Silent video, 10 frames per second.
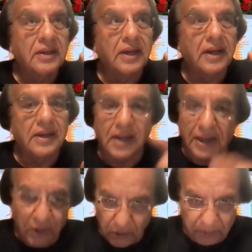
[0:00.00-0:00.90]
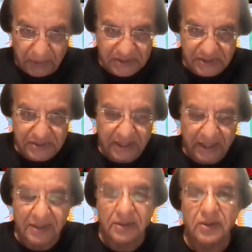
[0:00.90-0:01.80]
Cardano be
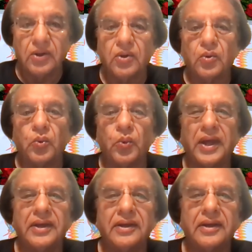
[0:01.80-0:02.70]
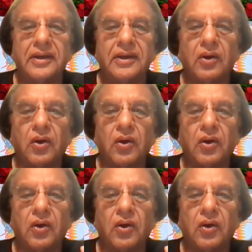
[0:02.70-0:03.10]
sustained when